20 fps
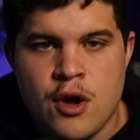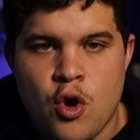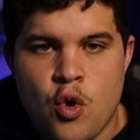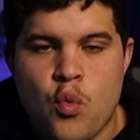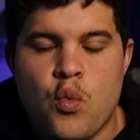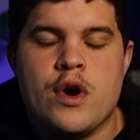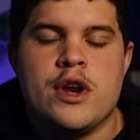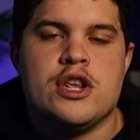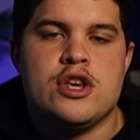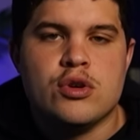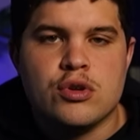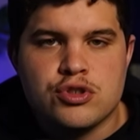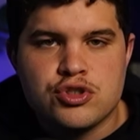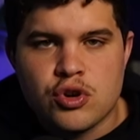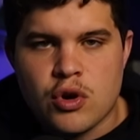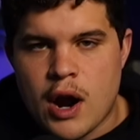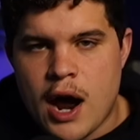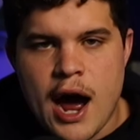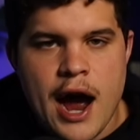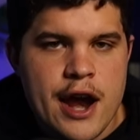When yields
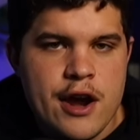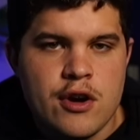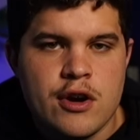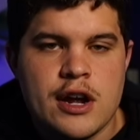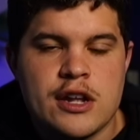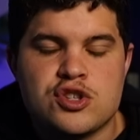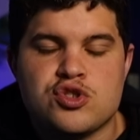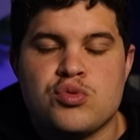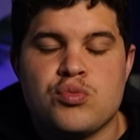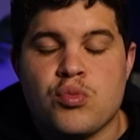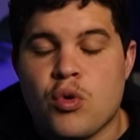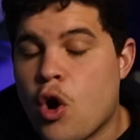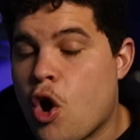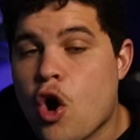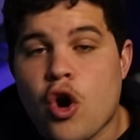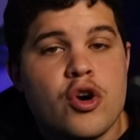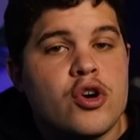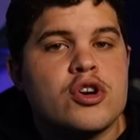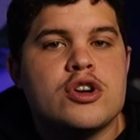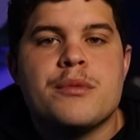are higher, it's
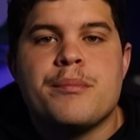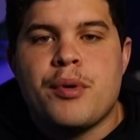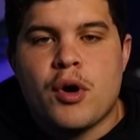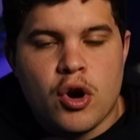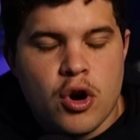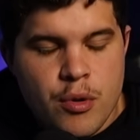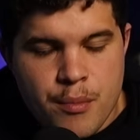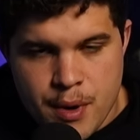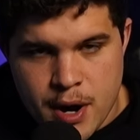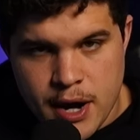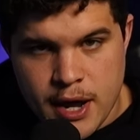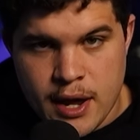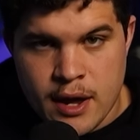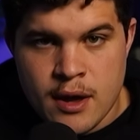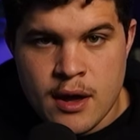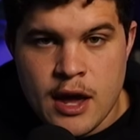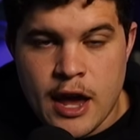harder to borrow money.